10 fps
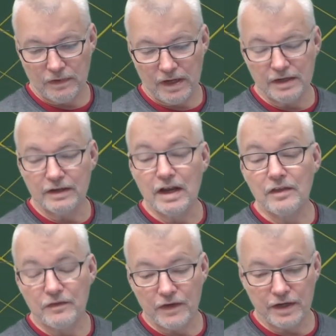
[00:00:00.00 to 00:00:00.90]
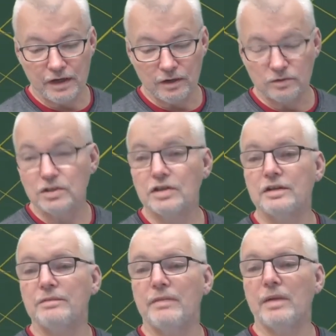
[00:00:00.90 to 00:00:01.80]
in another video
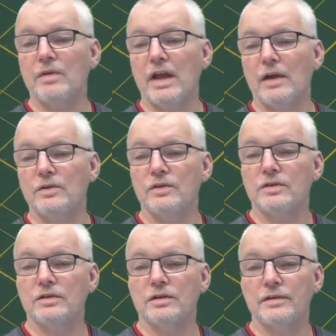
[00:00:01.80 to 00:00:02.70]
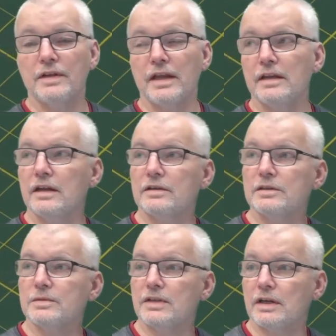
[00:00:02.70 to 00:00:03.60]
look at maybe how you could create a
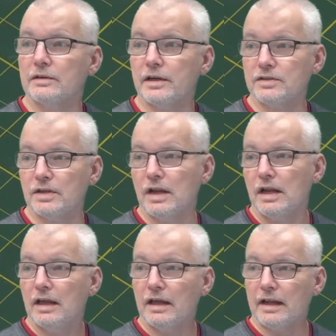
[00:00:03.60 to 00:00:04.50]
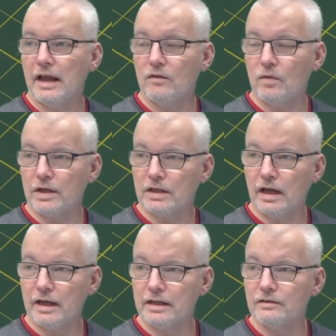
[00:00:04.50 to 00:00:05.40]
Christmas decoration. And I have one
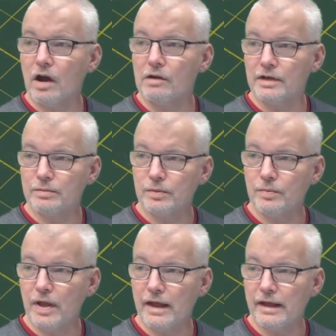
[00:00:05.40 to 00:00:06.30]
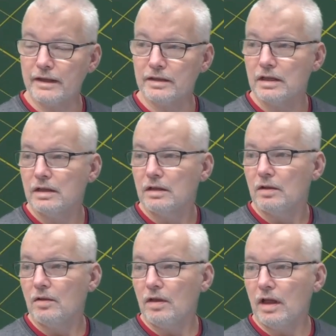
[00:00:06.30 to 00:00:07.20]
kind of already prepared
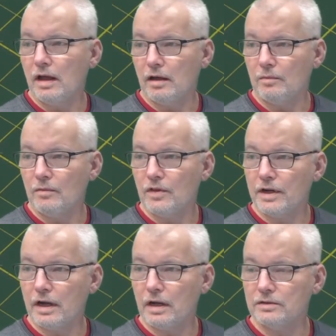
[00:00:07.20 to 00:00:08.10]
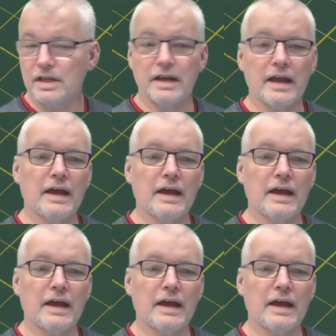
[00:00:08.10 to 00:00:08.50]
that I'll dig